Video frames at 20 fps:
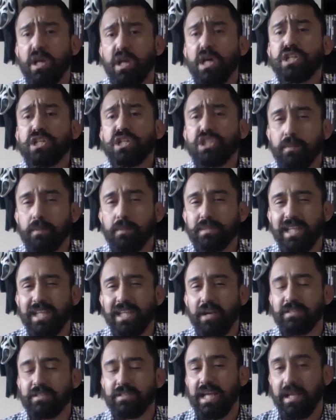jump
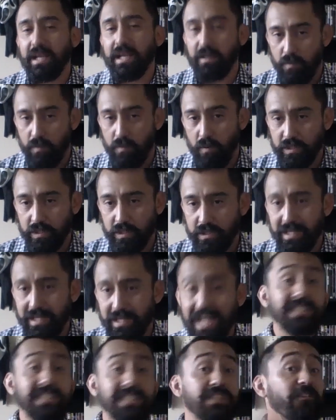scares and gore. So
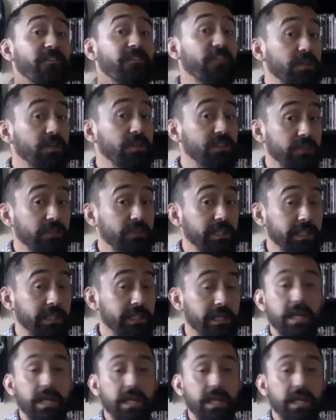that's the first reason.